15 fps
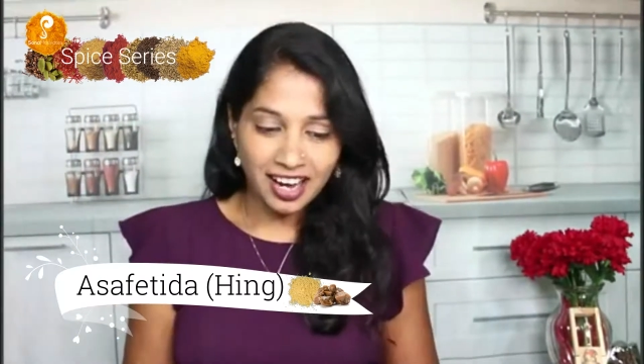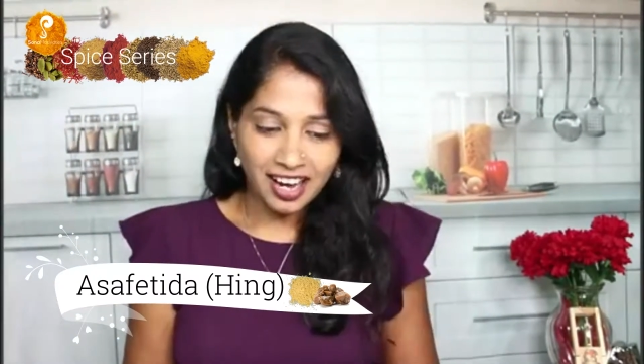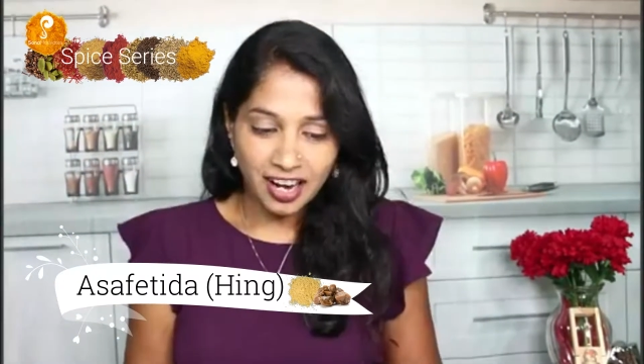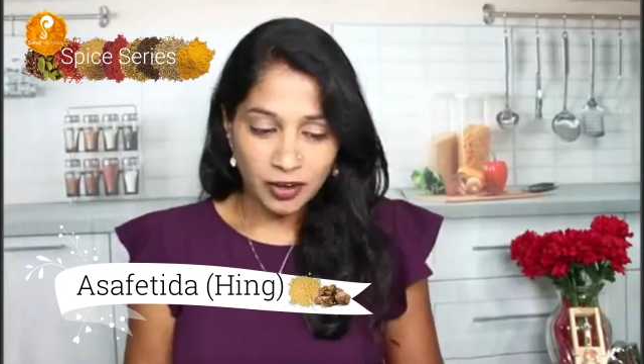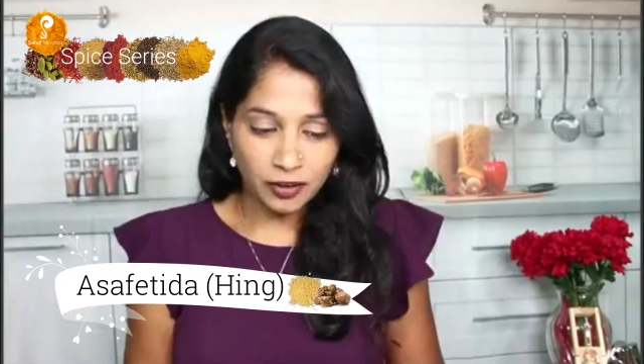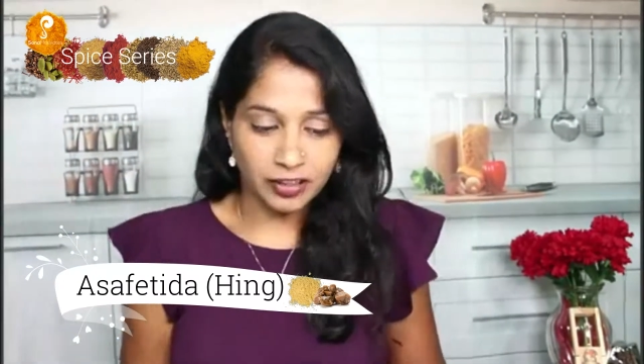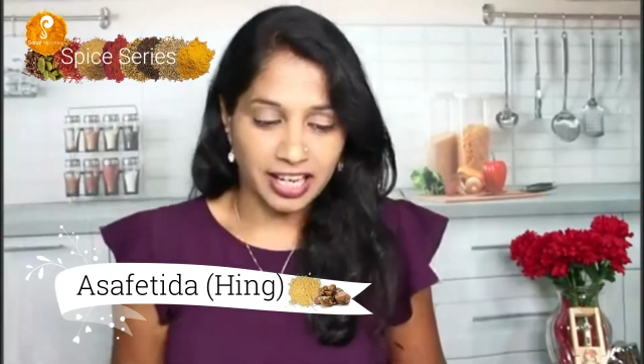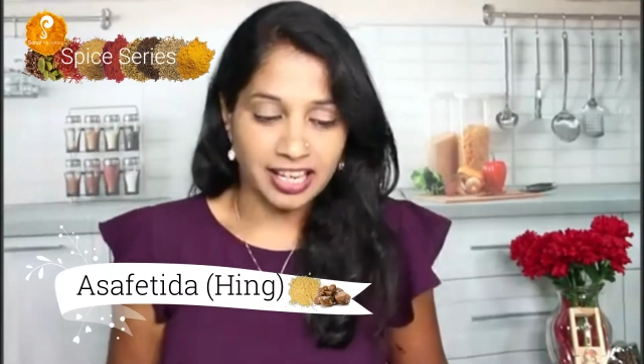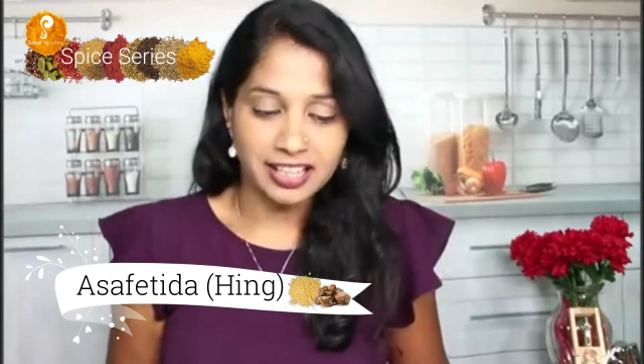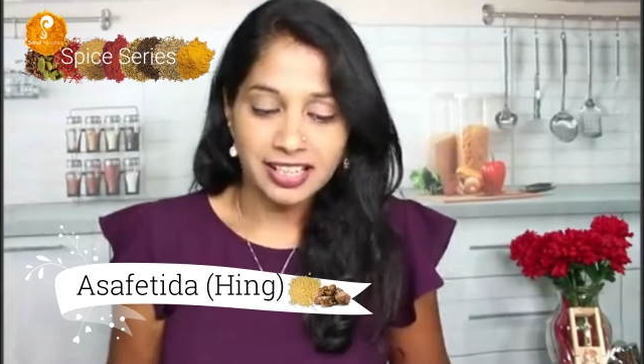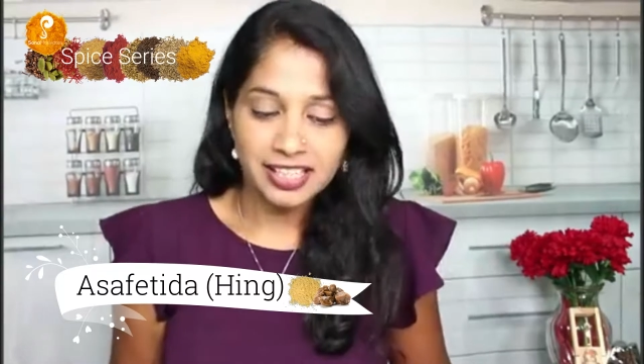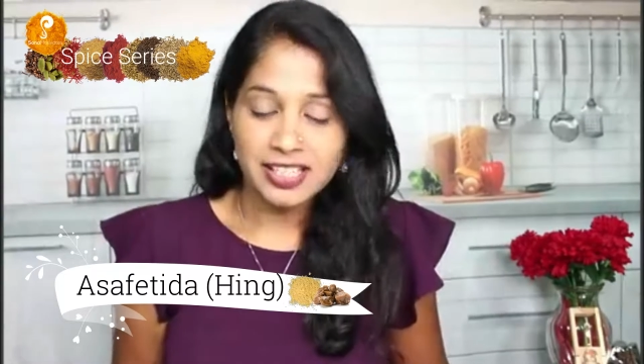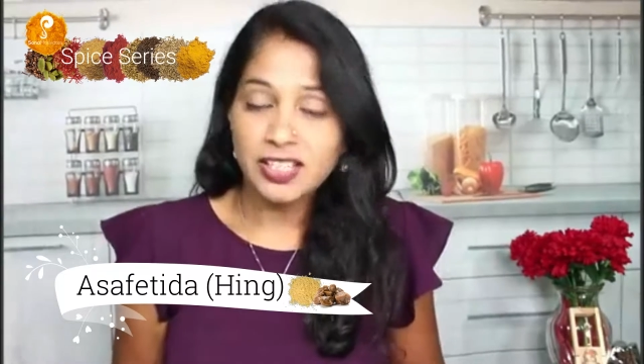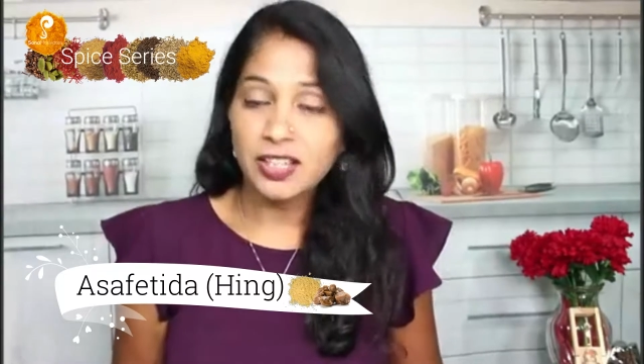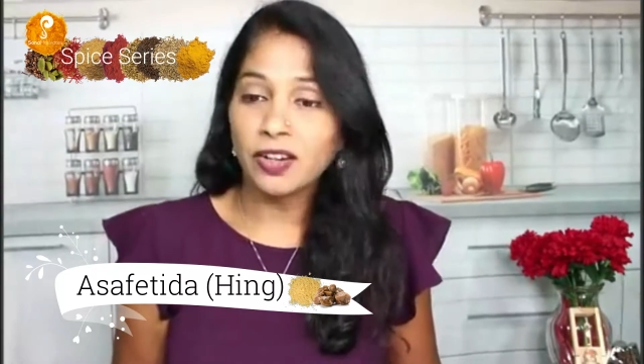Okay,
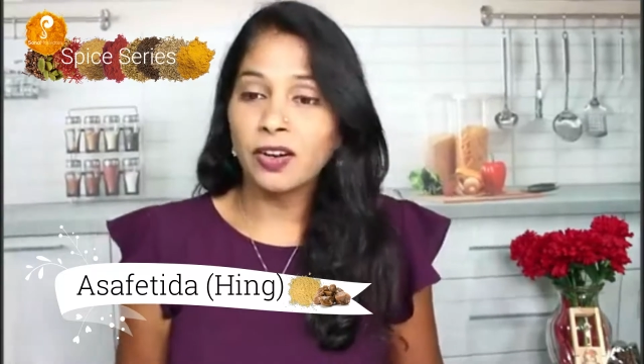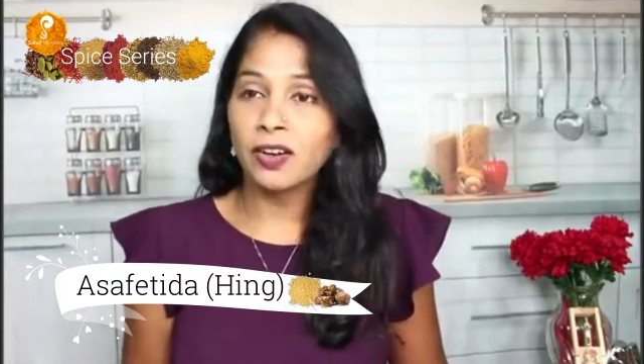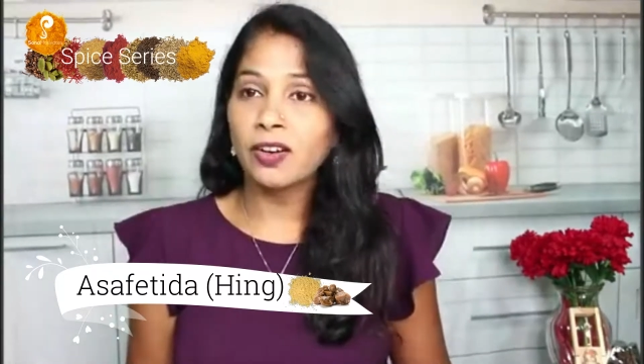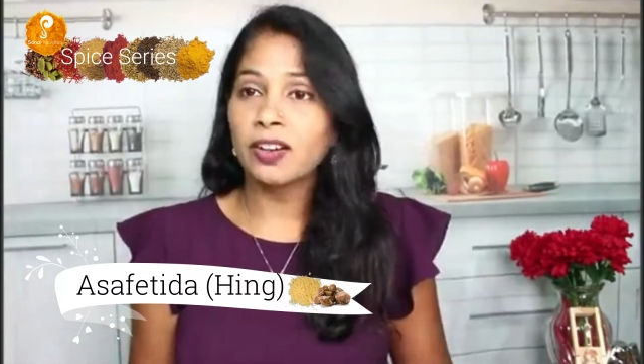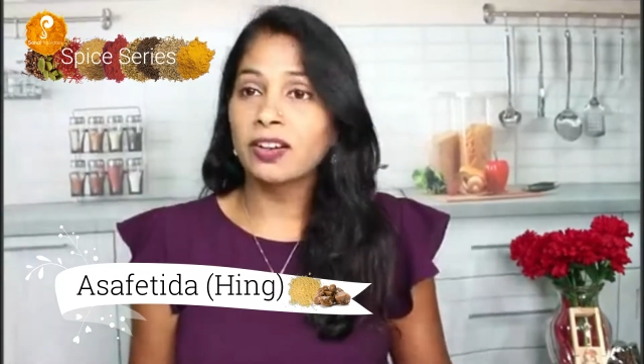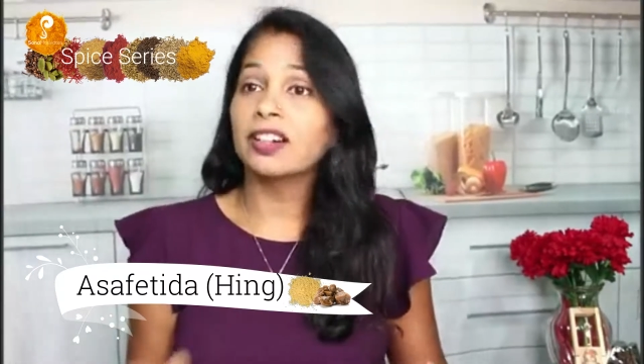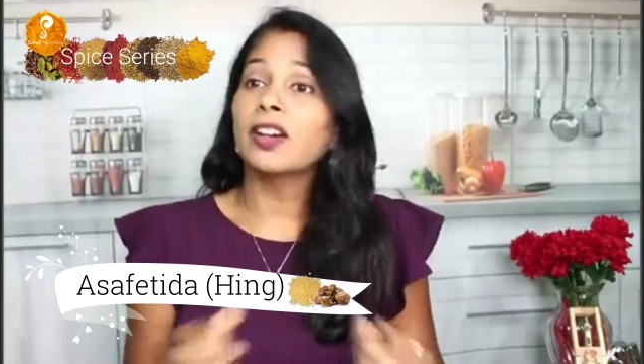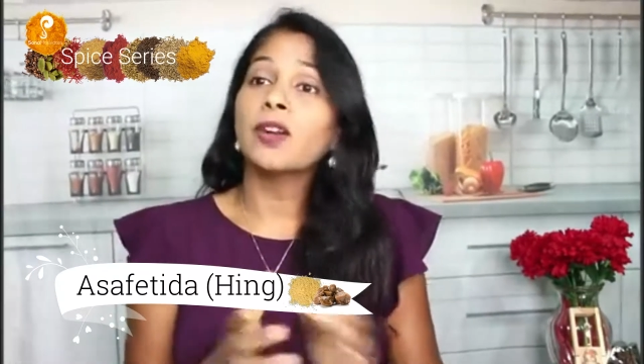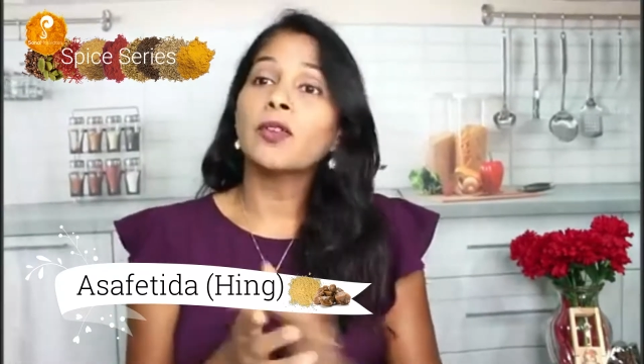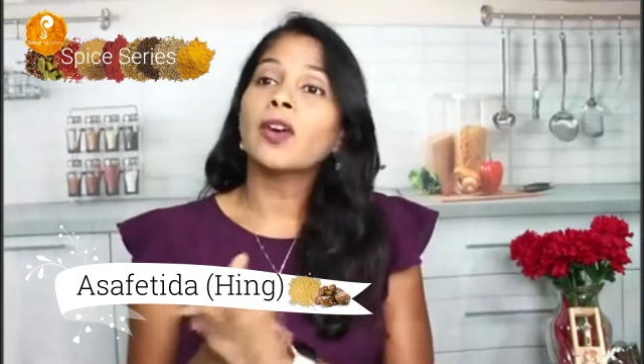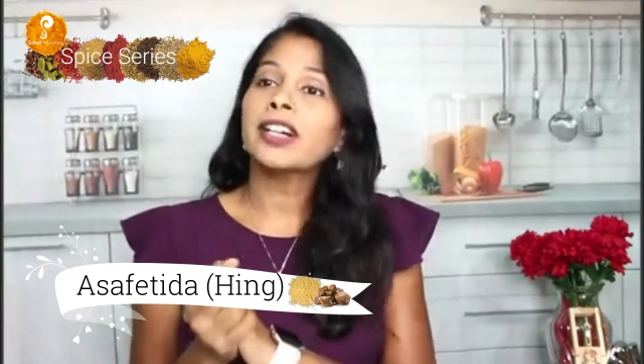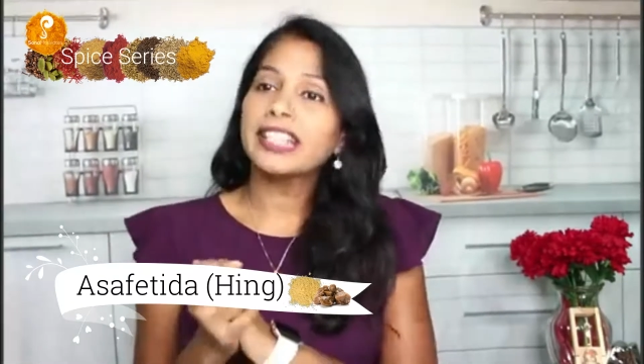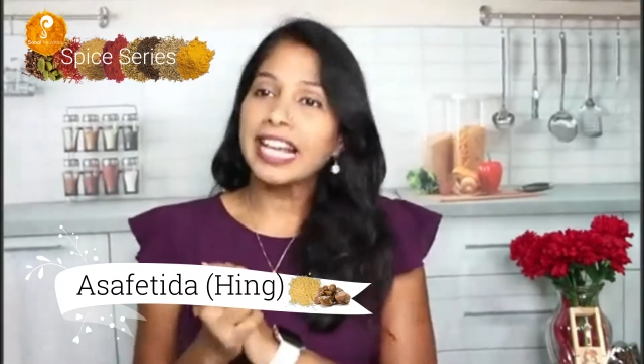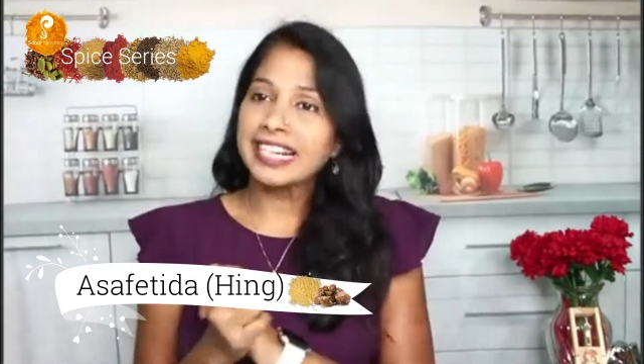so what